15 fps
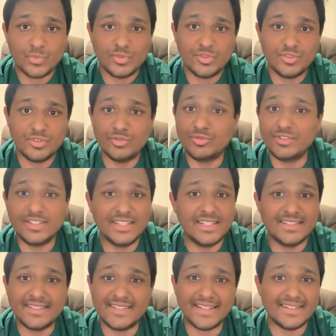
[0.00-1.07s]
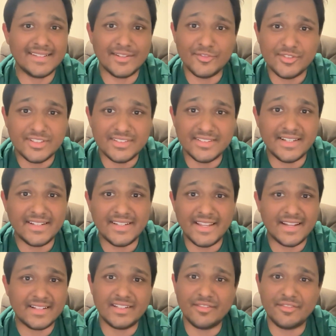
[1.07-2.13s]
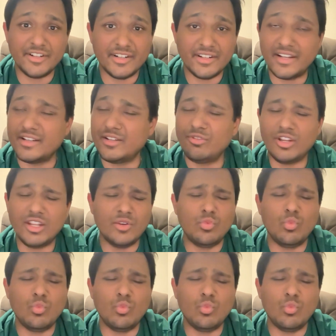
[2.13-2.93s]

So you see 10th house is getting activated and you are like,